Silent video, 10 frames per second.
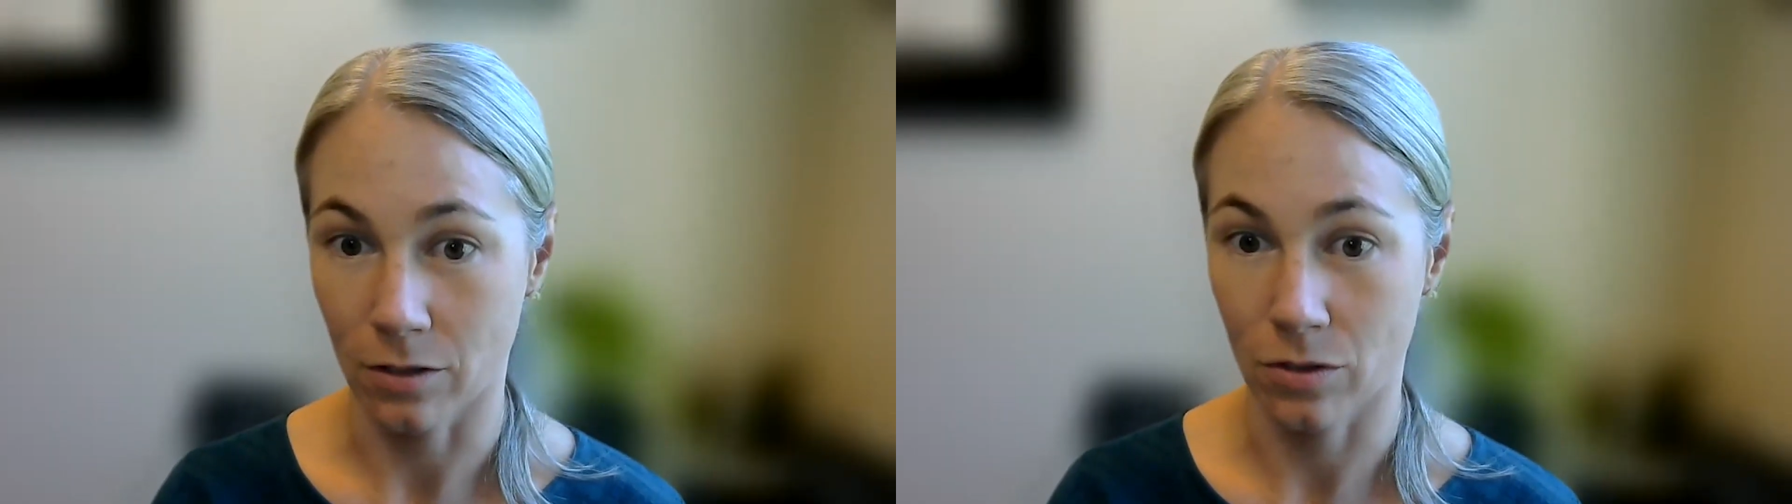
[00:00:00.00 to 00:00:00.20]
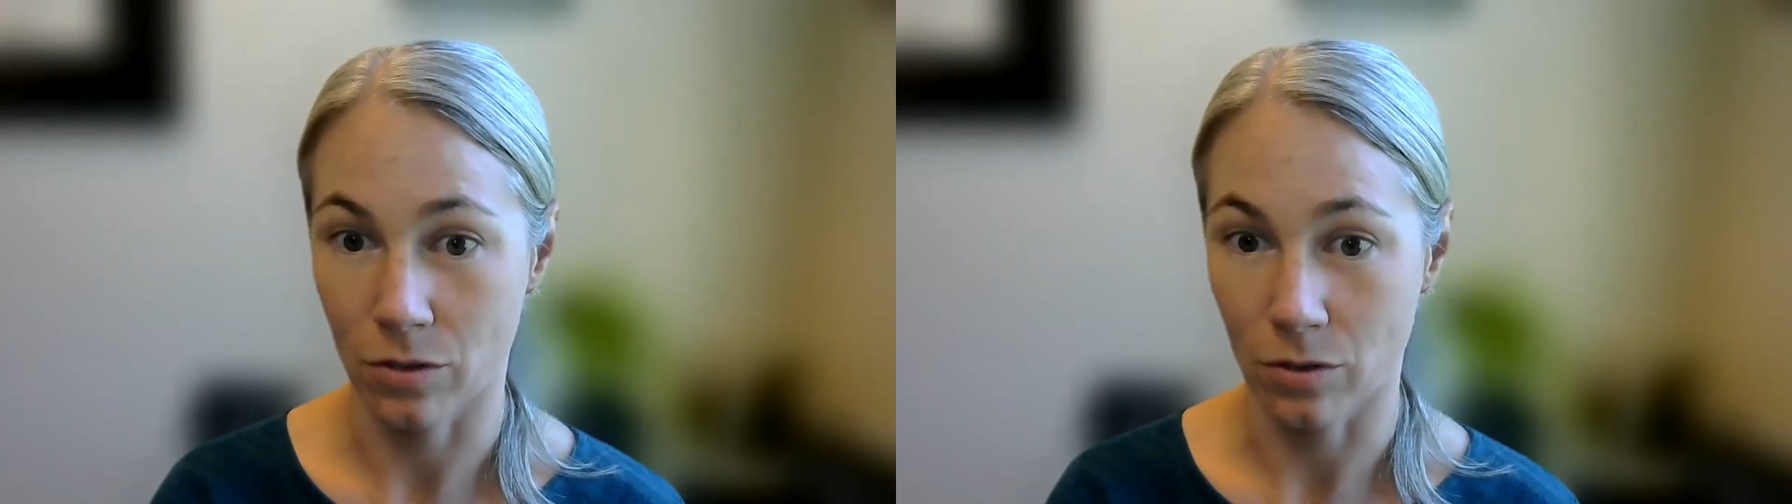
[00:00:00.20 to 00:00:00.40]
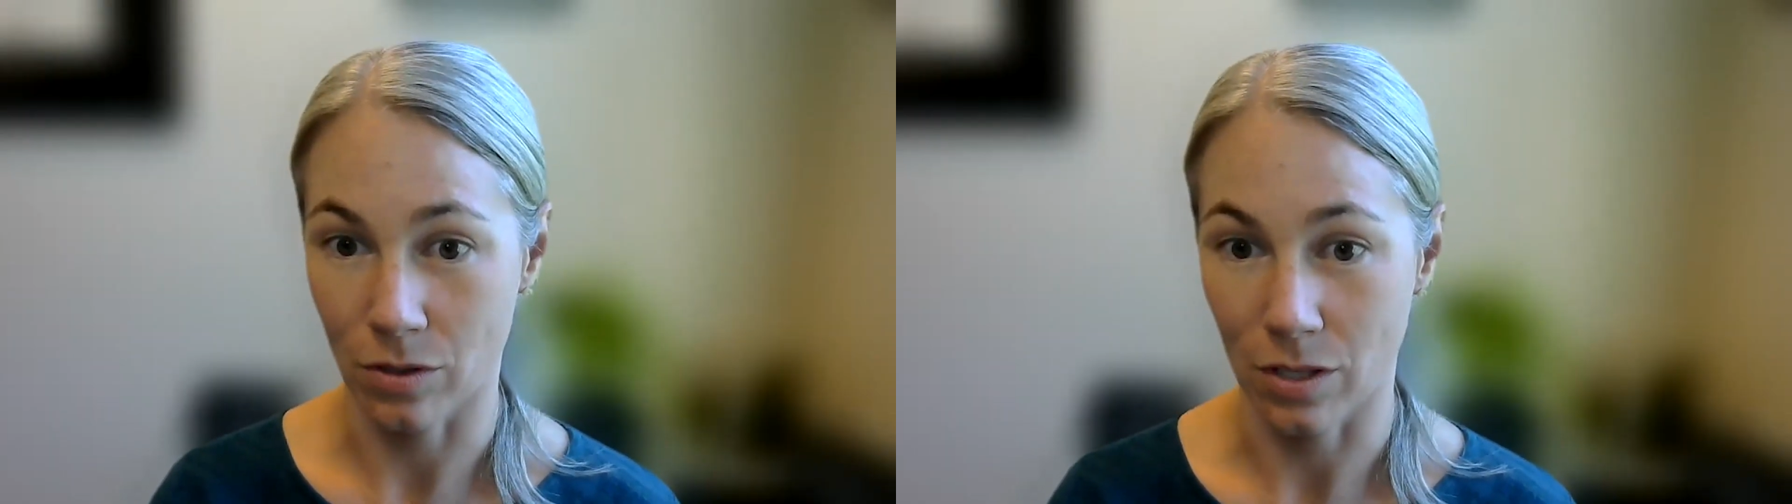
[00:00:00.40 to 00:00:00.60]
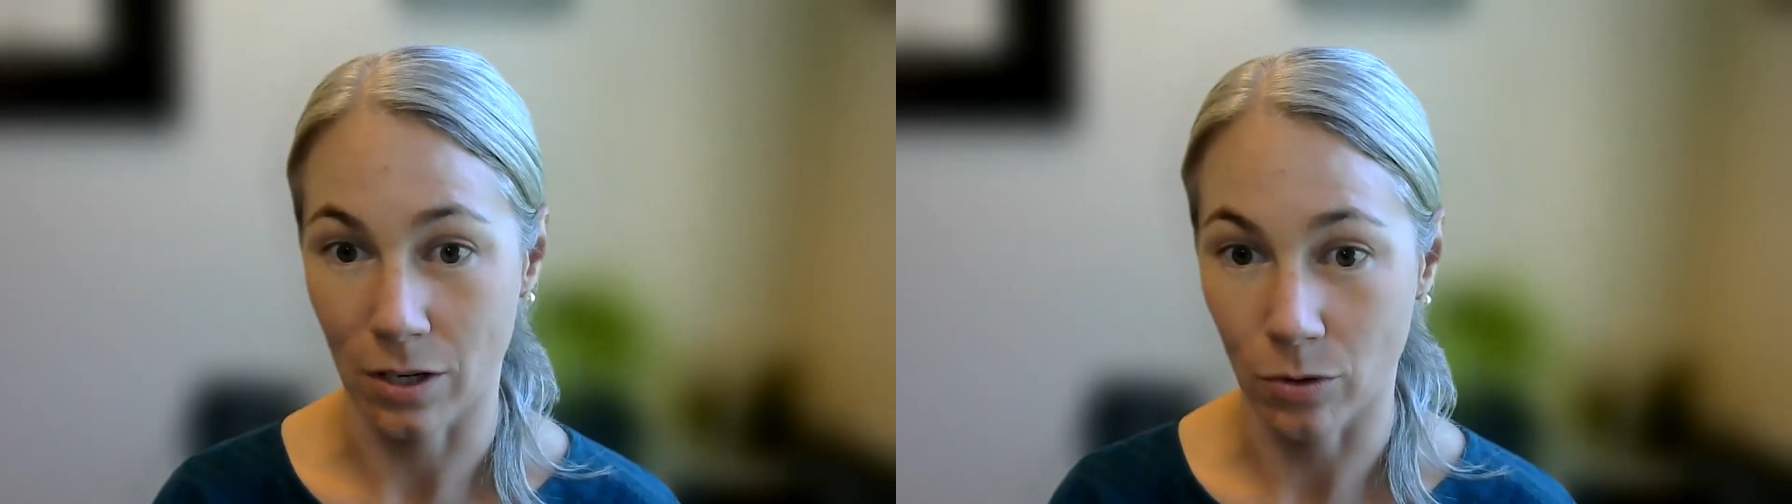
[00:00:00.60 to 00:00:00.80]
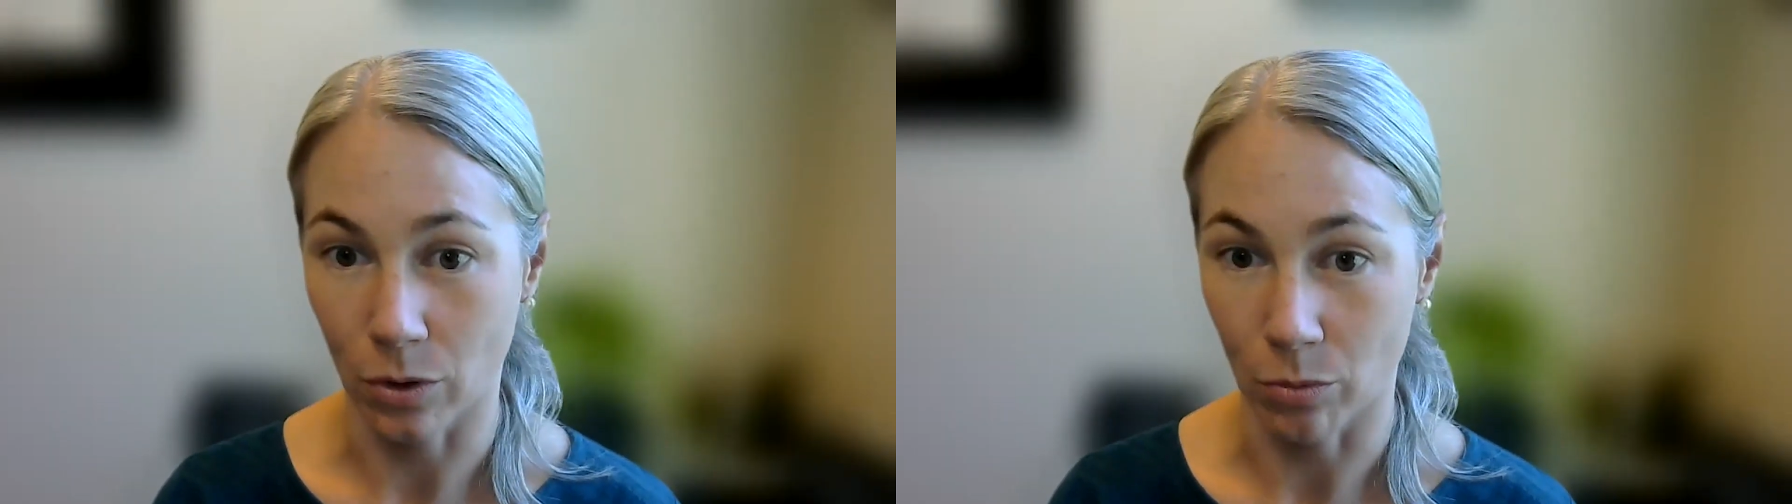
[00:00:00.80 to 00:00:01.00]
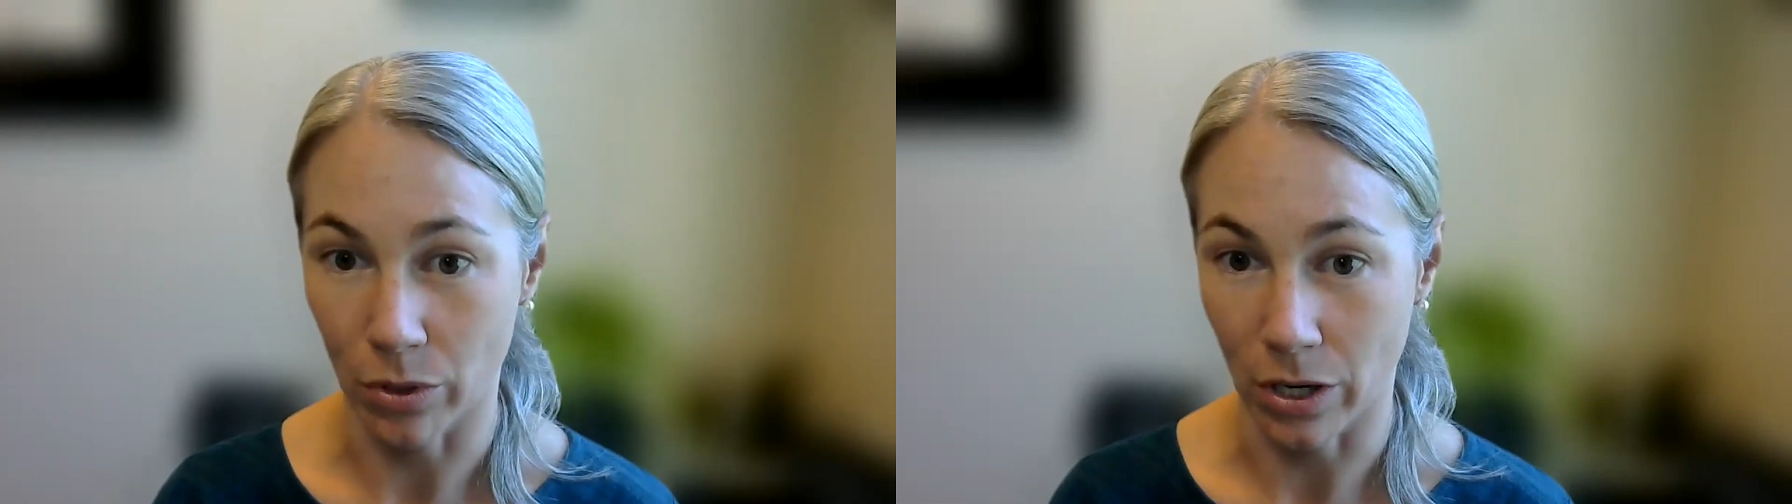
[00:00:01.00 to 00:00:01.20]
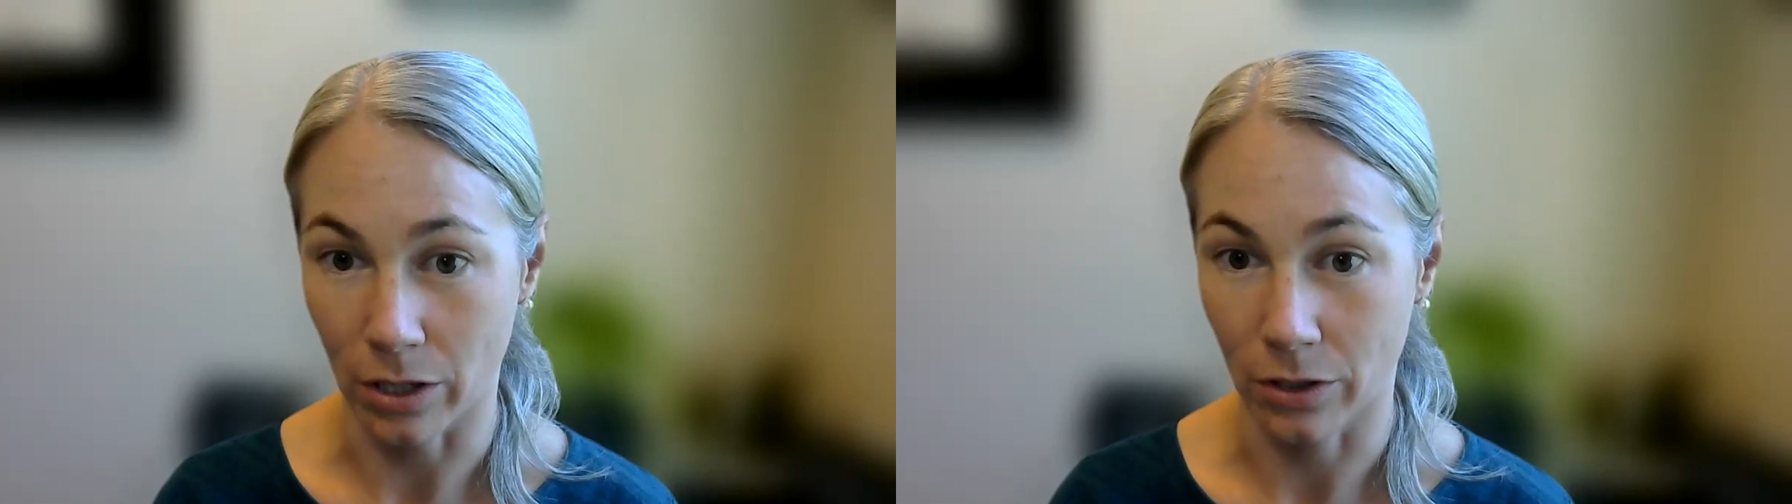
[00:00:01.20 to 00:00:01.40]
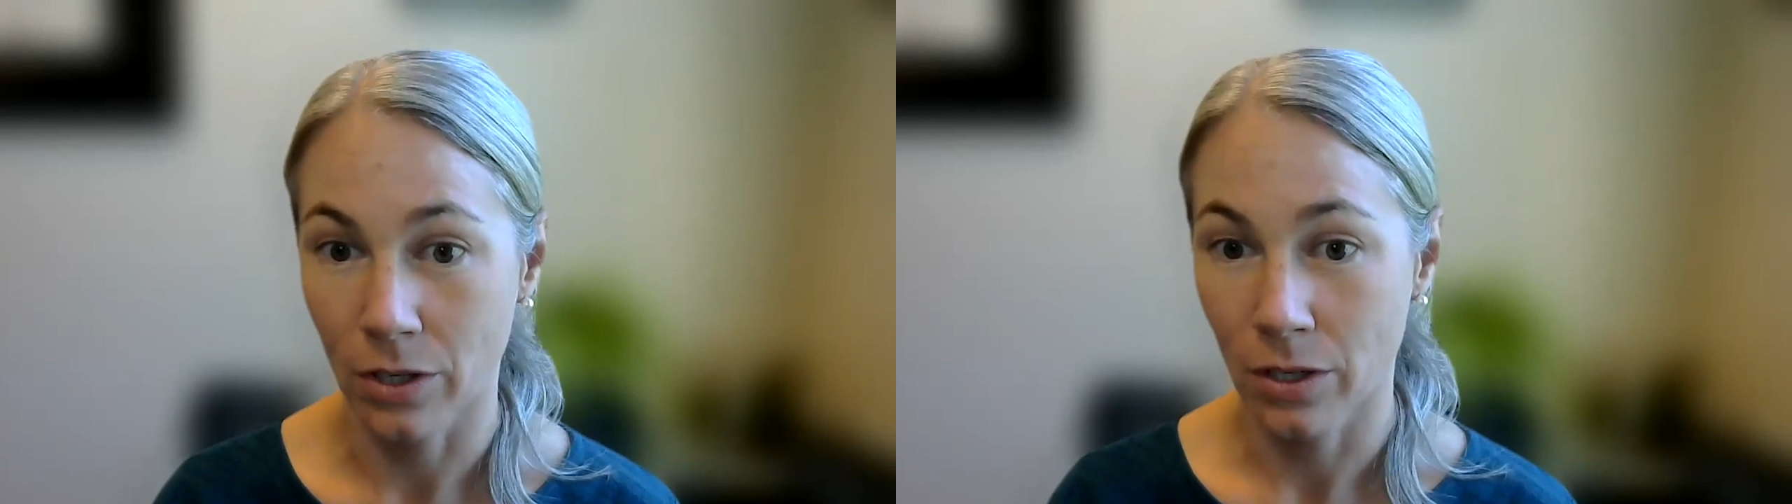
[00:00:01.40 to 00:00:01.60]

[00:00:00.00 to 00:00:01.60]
students at Quinnipiac